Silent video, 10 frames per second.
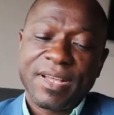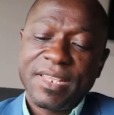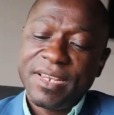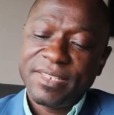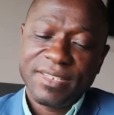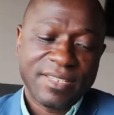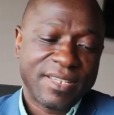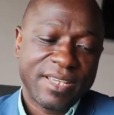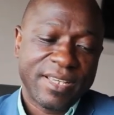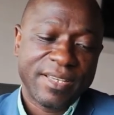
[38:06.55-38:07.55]
Candelis
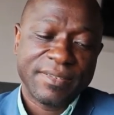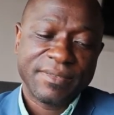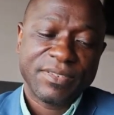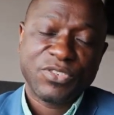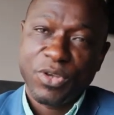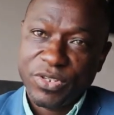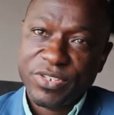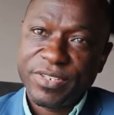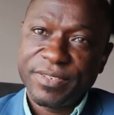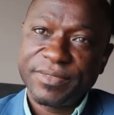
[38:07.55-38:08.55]
is a
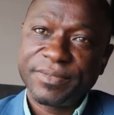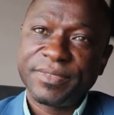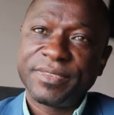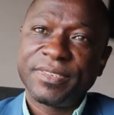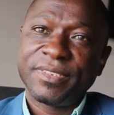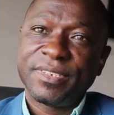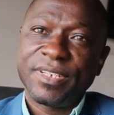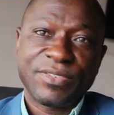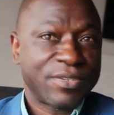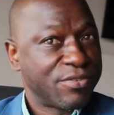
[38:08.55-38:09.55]
sauce
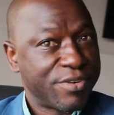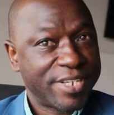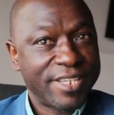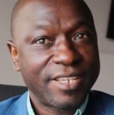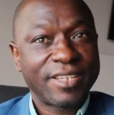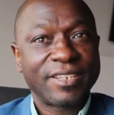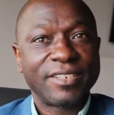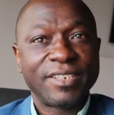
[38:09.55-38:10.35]
dressing.